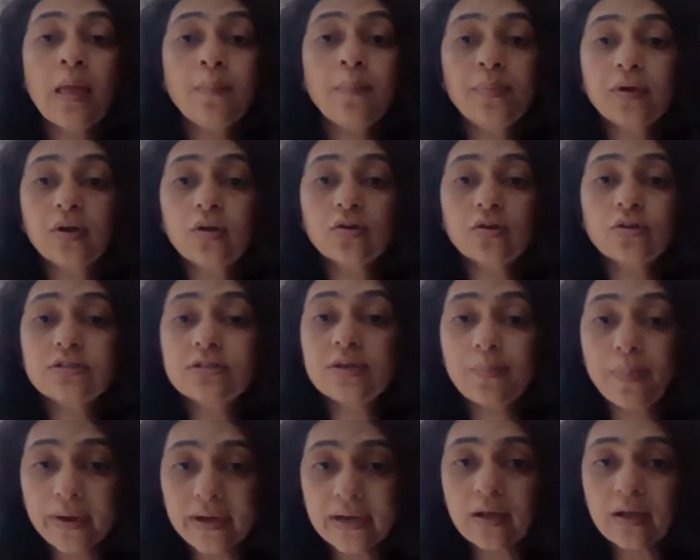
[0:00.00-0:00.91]
because
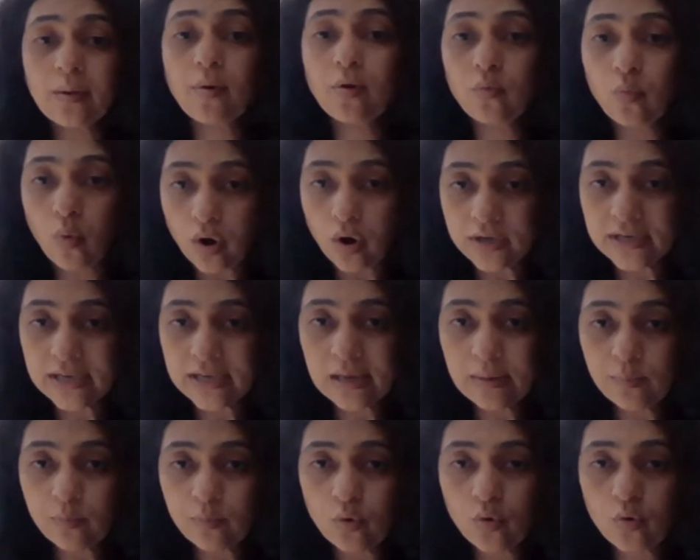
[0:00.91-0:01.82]
depending upon what
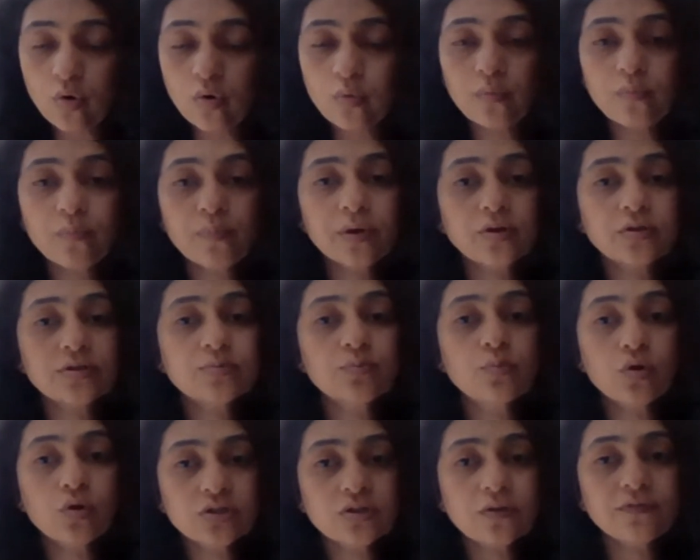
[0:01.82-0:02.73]
chemo, because
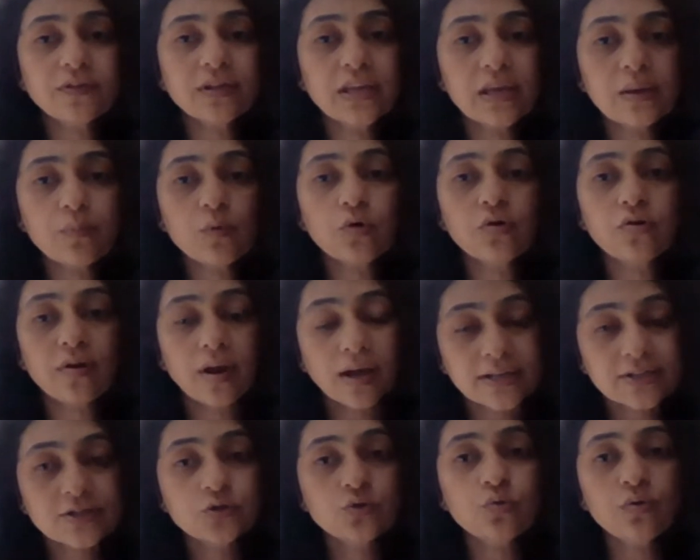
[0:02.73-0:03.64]
most of the chemo
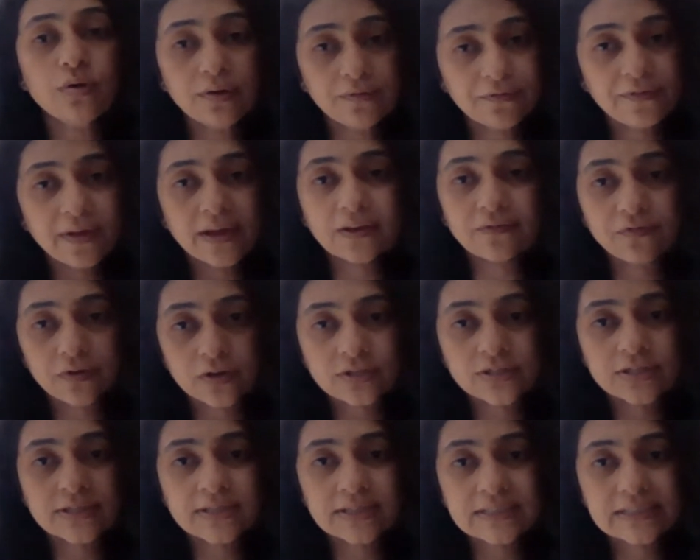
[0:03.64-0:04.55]
drugs do affect
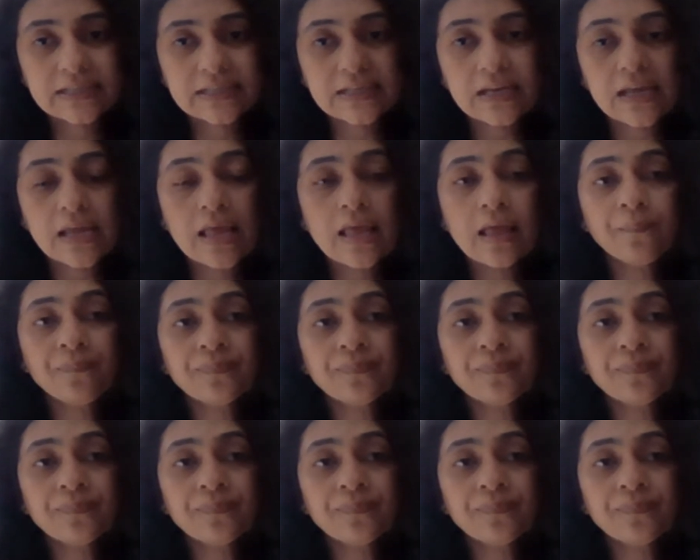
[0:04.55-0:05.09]
fertility.